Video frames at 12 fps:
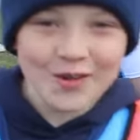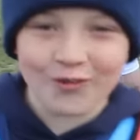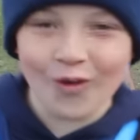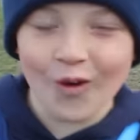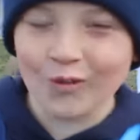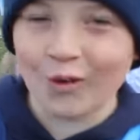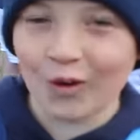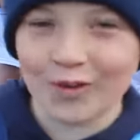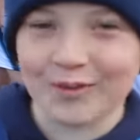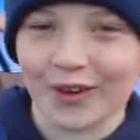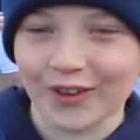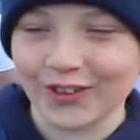Four water
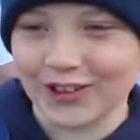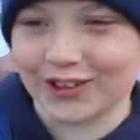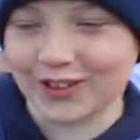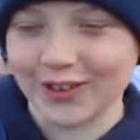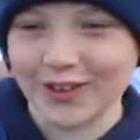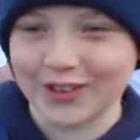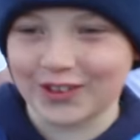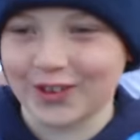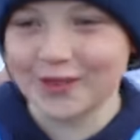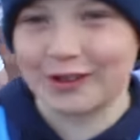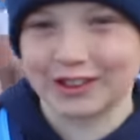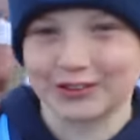bottles is
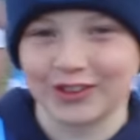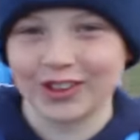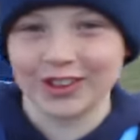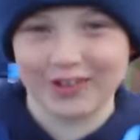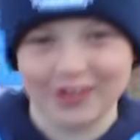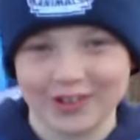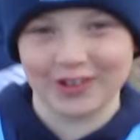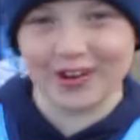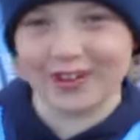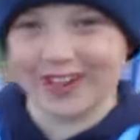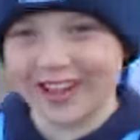too much for an 11-year-old